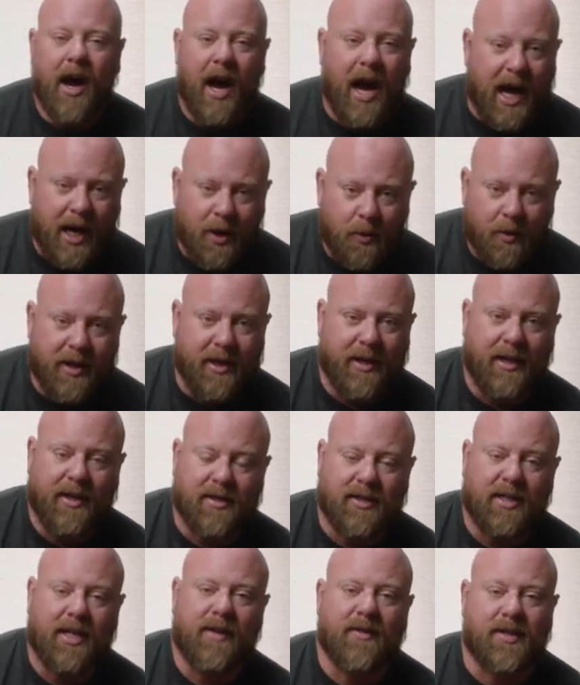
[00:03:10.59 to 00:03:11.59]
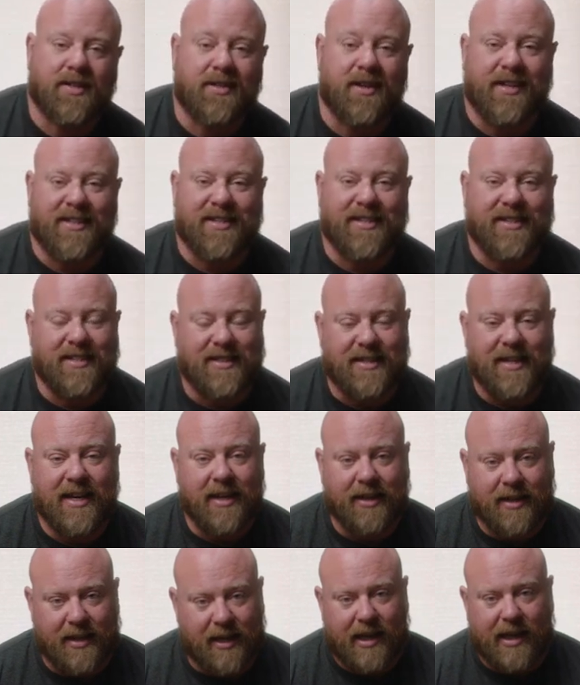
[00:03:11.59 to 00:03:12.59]
I want a knee sleeve that's gonna
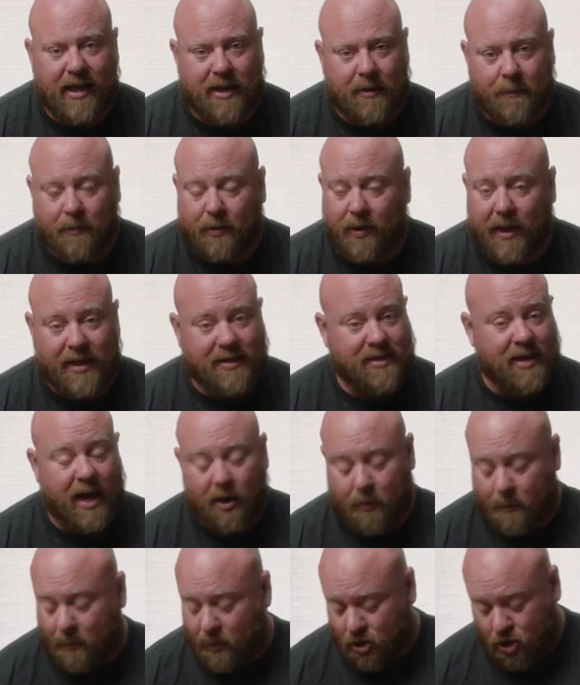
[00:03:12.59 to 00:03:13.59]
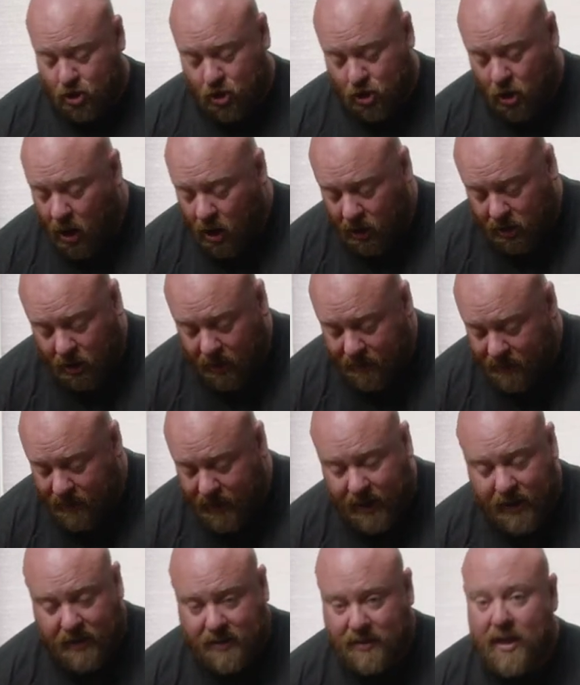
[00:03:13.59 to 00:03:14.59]
stick in place. I don't put chalk on
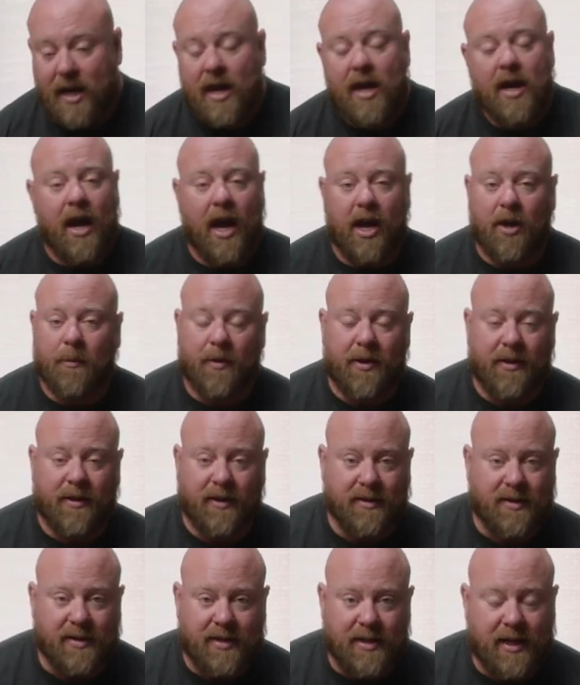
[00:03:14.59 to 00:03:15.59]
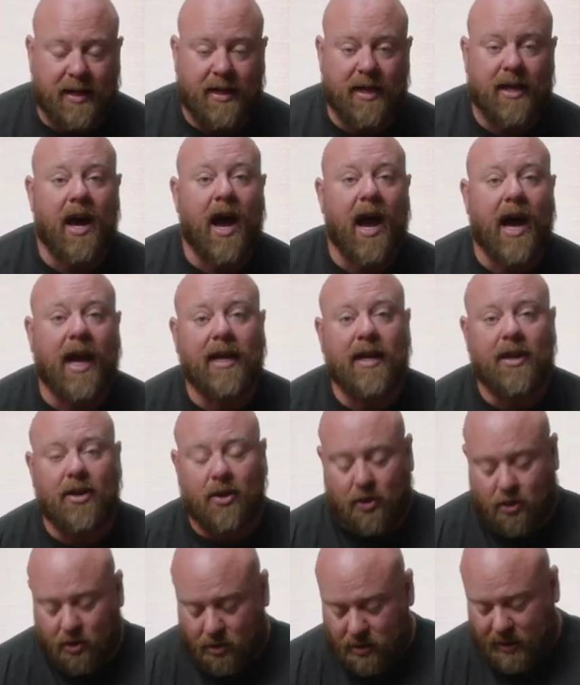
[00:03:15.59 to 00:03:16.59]
this. I don't put anything sticky. I need a
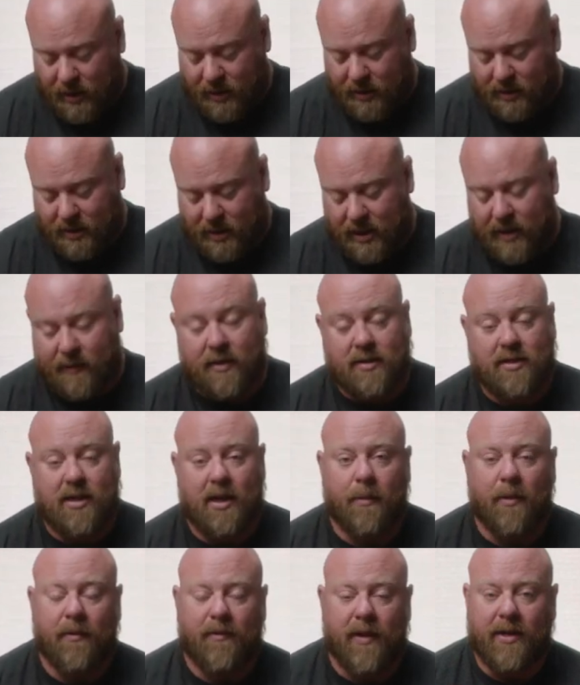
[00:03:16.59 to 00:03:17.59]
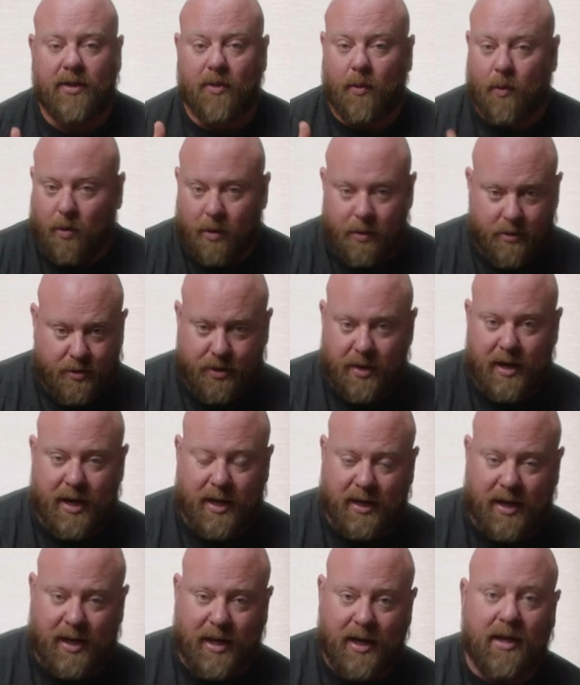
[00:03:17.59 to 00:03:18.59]
good knee sleeve that's gonna provide the warmth that I
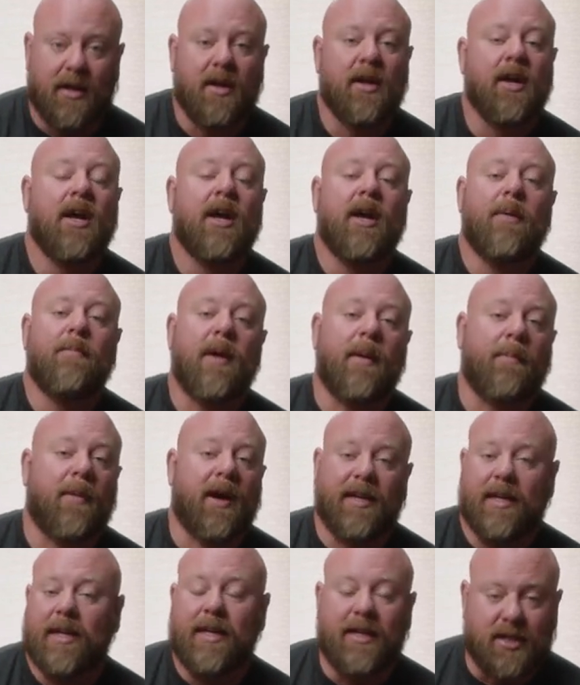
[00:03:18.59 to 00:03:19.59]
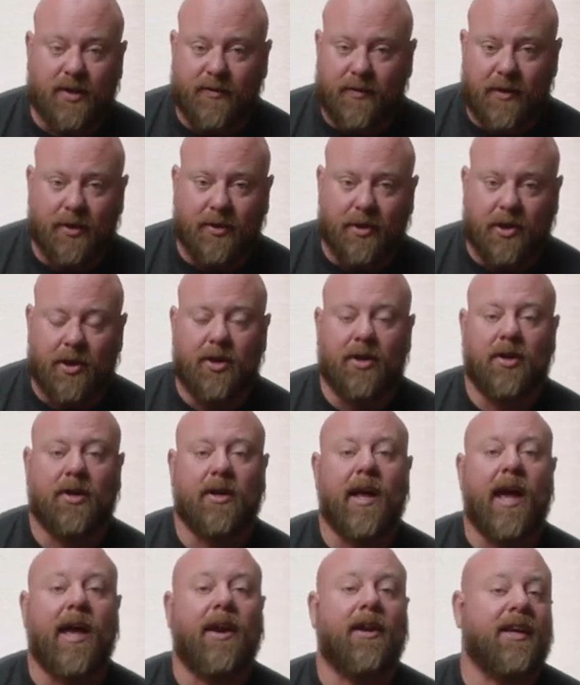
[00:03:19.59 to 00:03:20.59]
need, make my knees feel
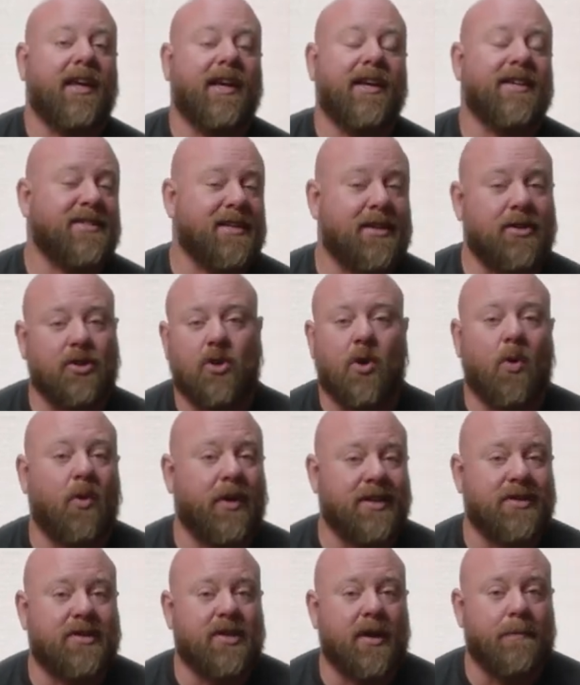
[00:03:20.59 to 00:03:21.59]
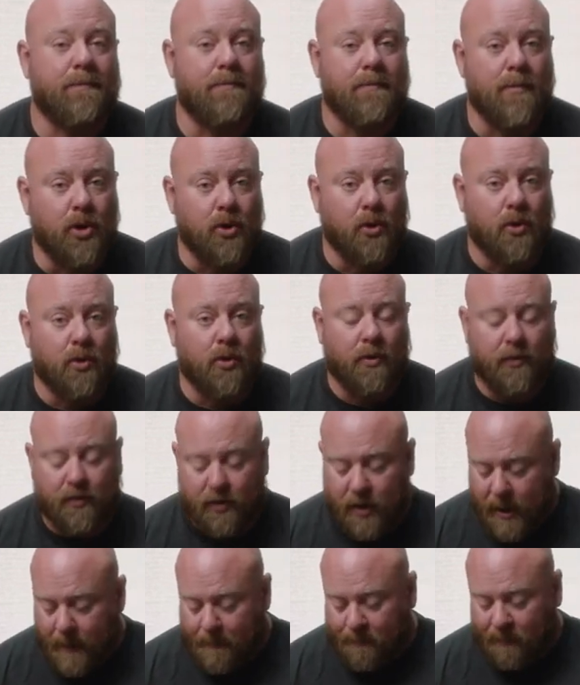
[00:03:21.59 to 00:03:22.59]
good and isn't going to move.
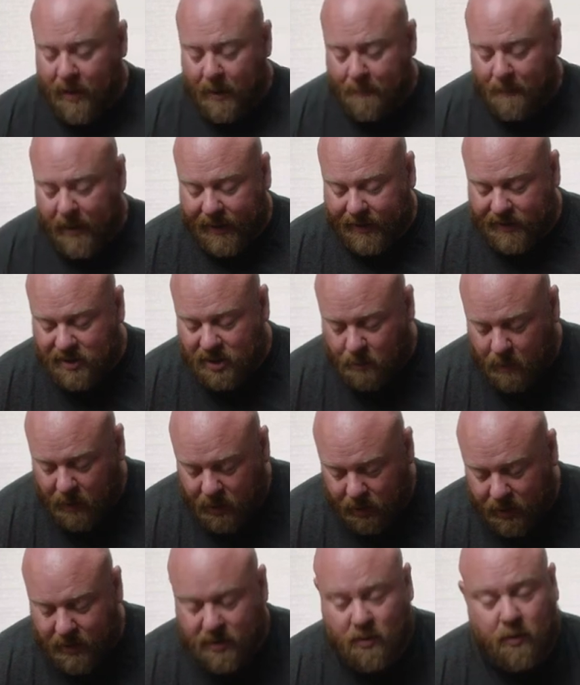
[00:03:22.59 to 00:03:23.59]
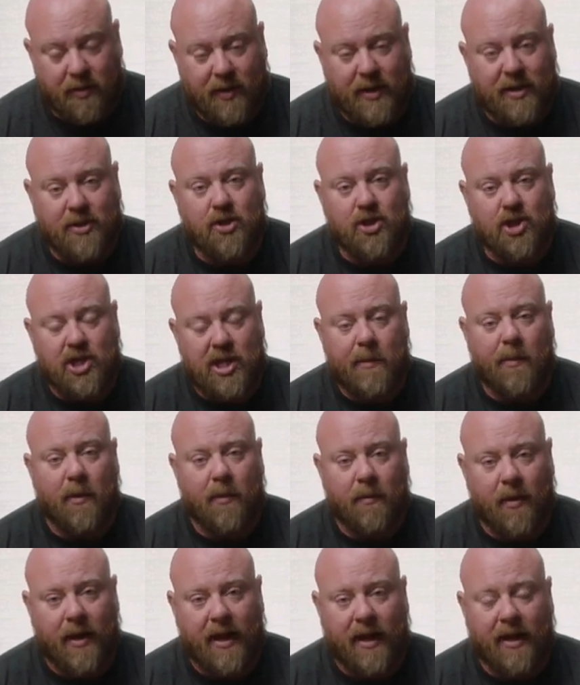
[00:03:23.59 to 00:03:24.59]
And my experience with these cheaper
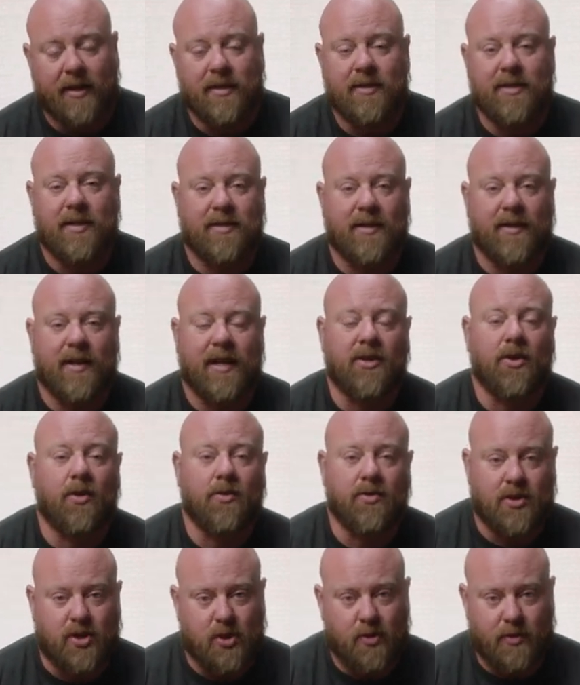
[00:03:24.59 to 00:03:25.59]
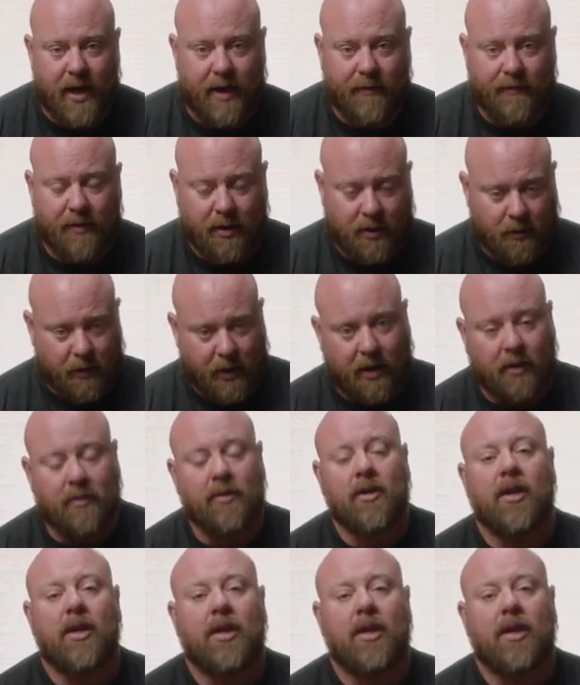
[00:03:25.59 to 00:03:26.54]
brands is that they don't do that very well.